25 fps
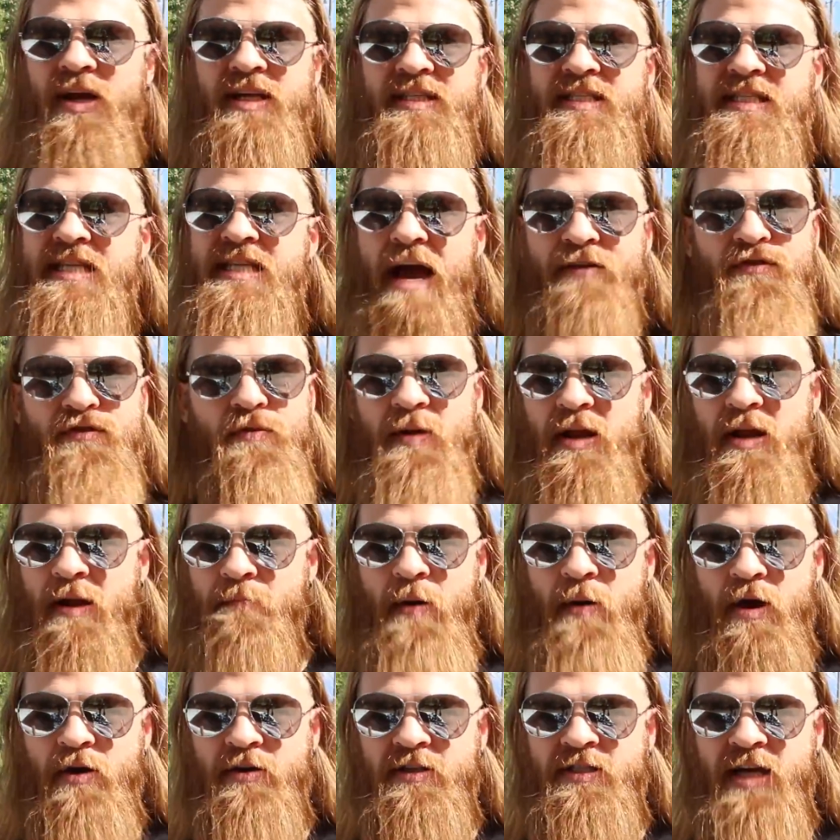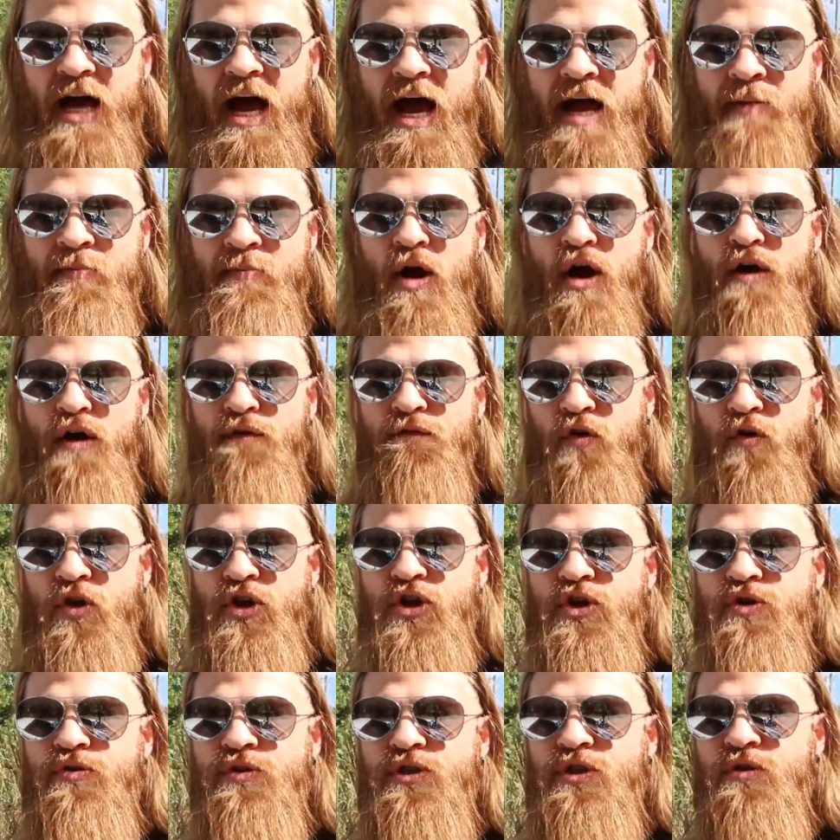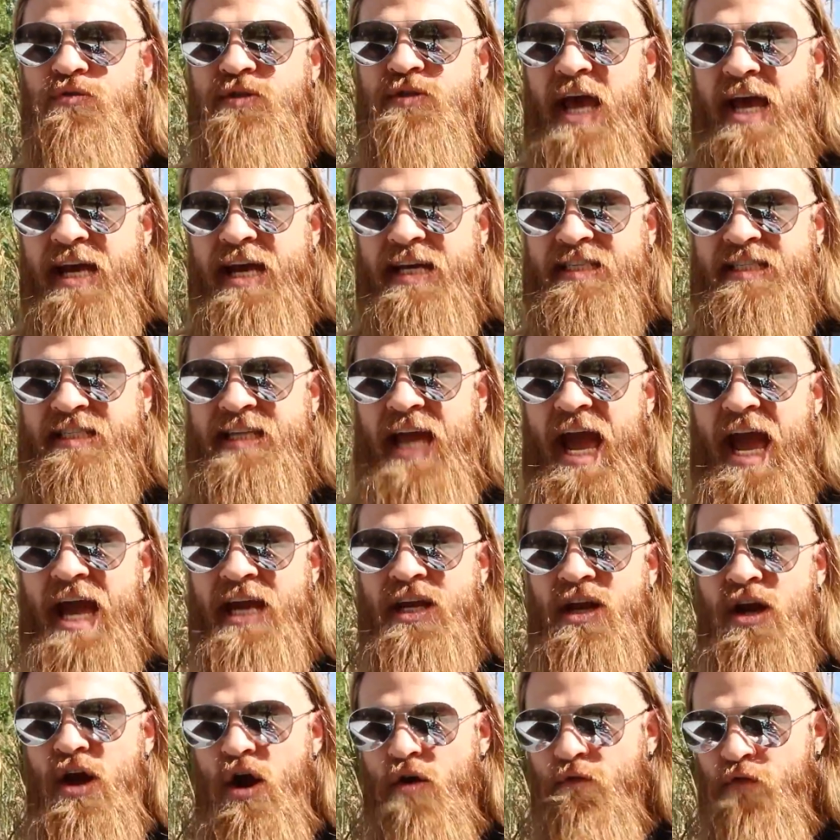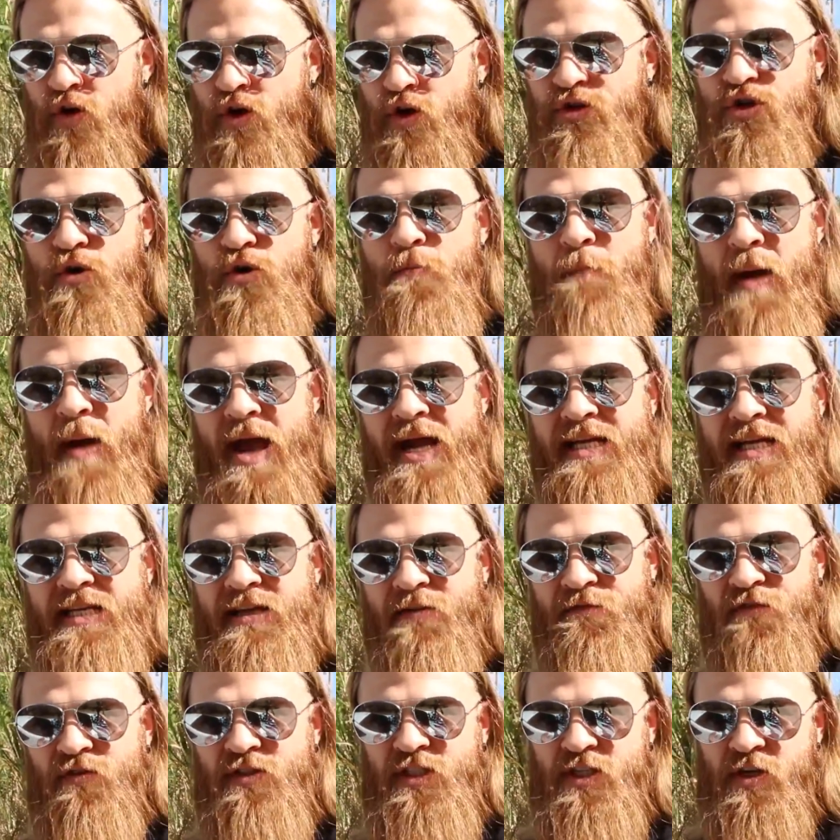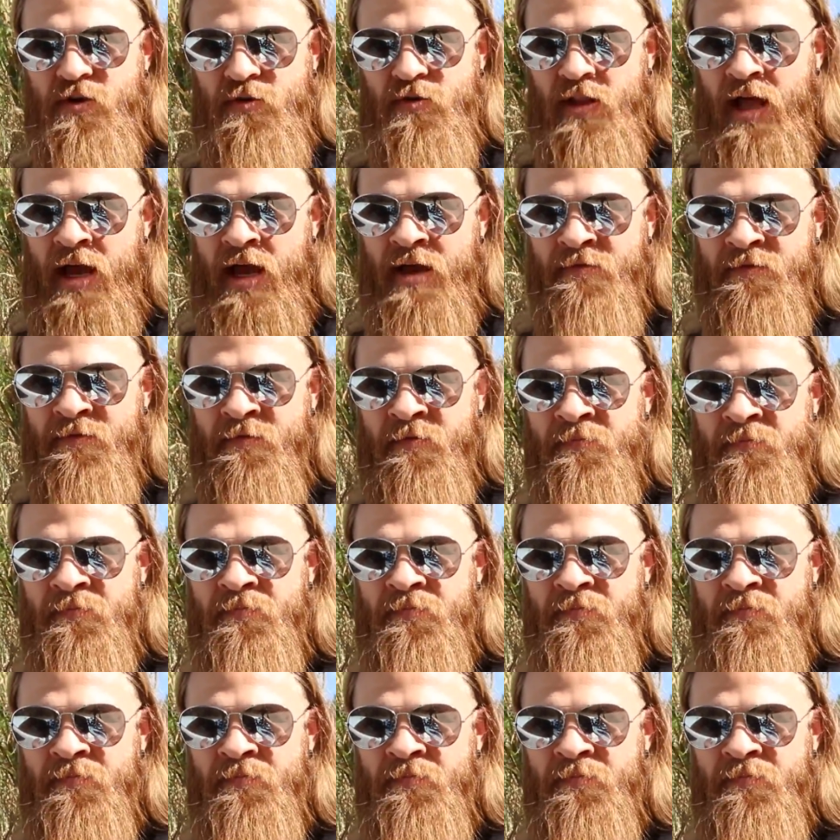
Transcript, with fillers: It's never been a better time for you to take a stand, for you to make a difference in your life.